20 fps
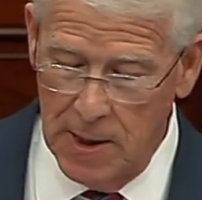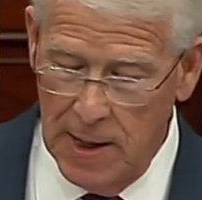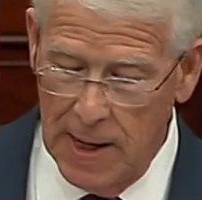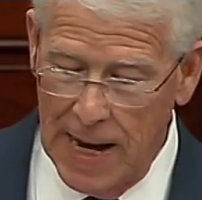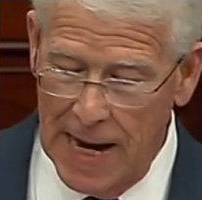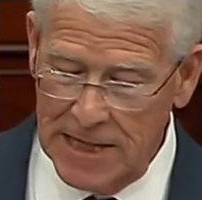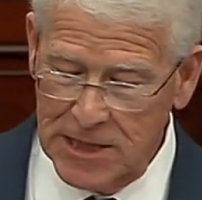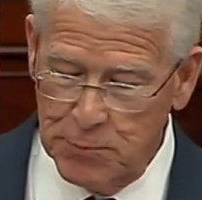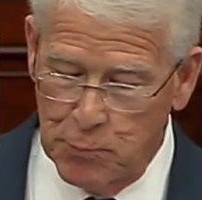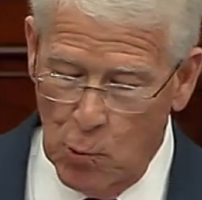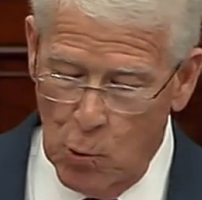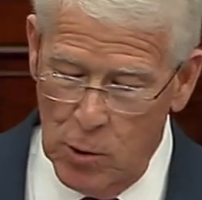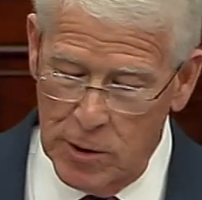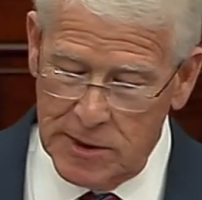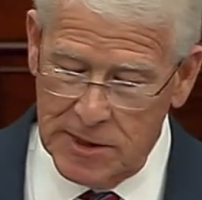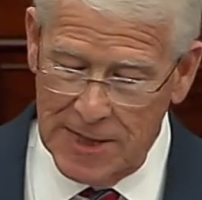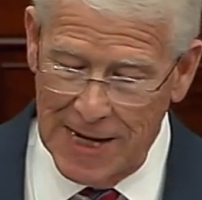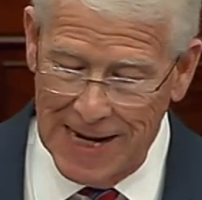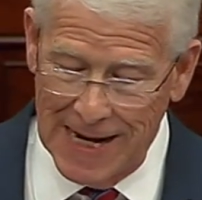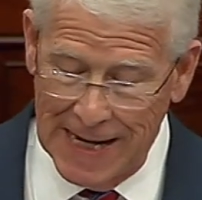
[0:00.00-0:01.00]

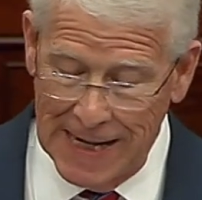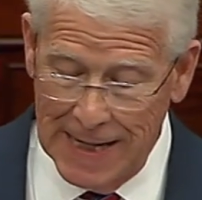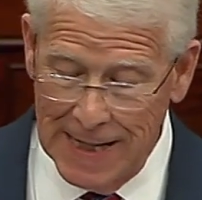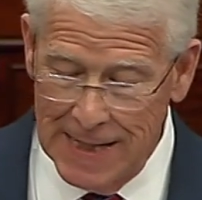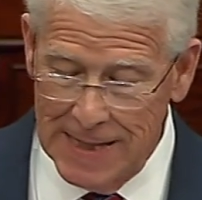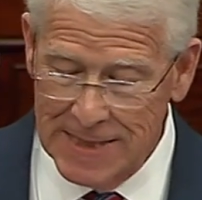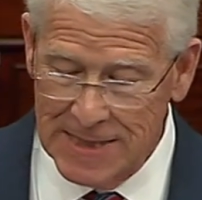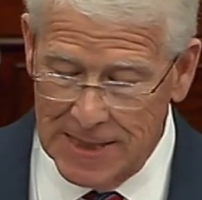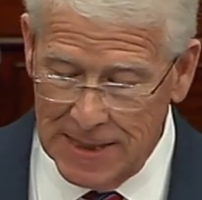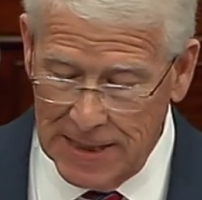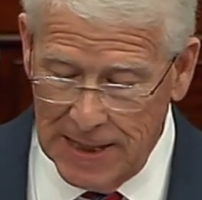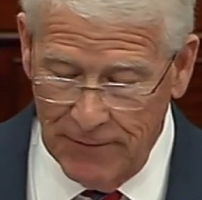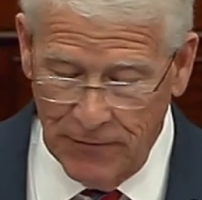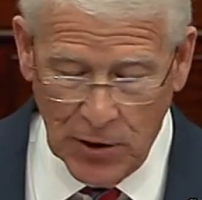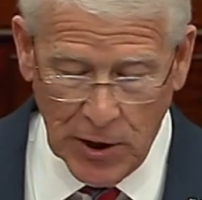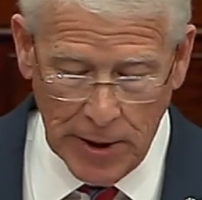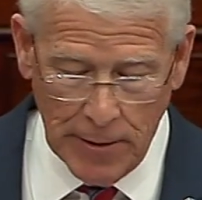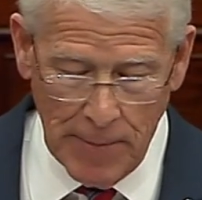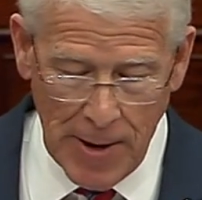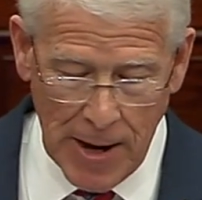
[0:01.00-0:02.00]
exports a
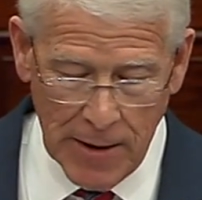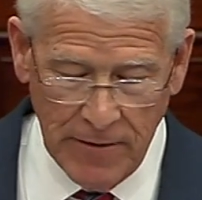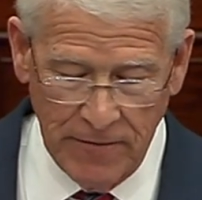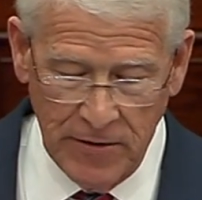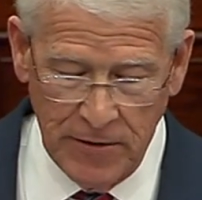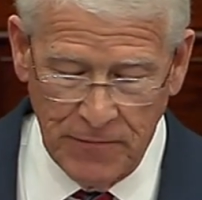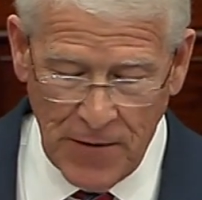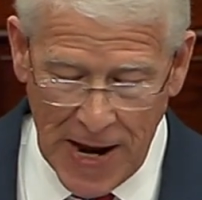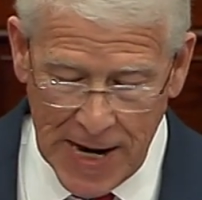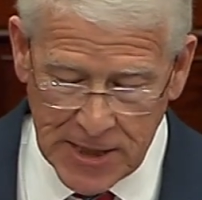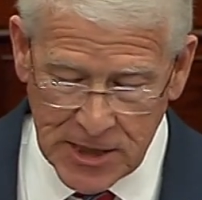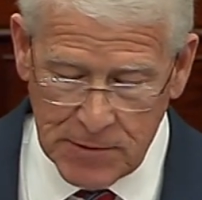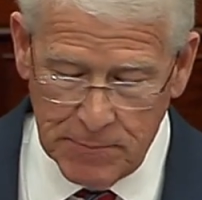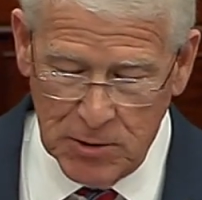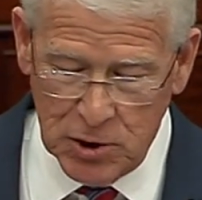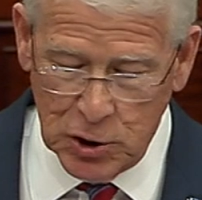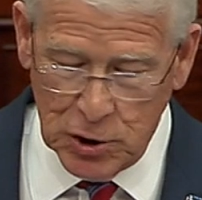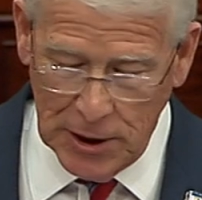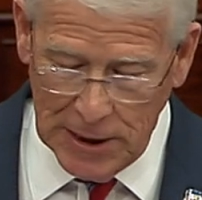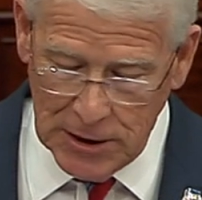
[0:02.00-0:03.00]
significant amount of advanced
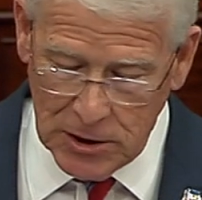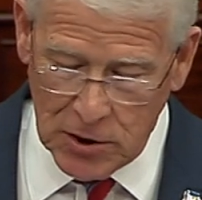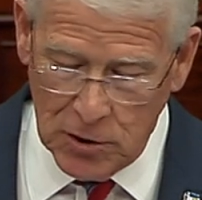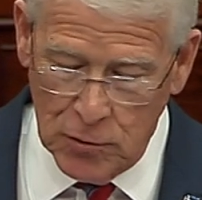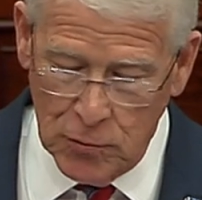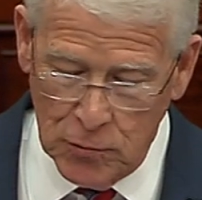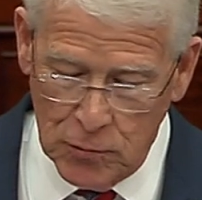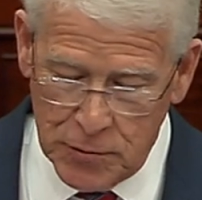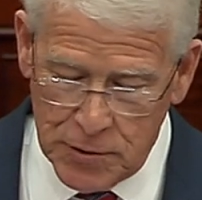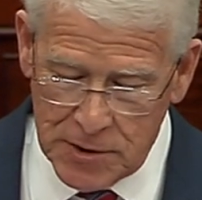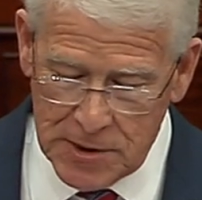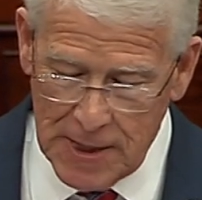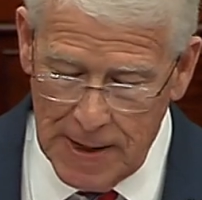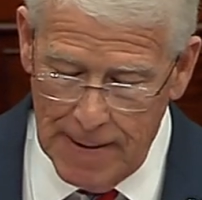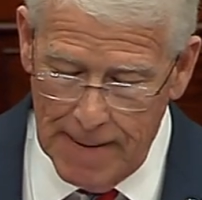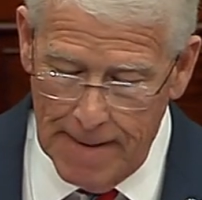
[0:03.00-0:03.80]
machine tools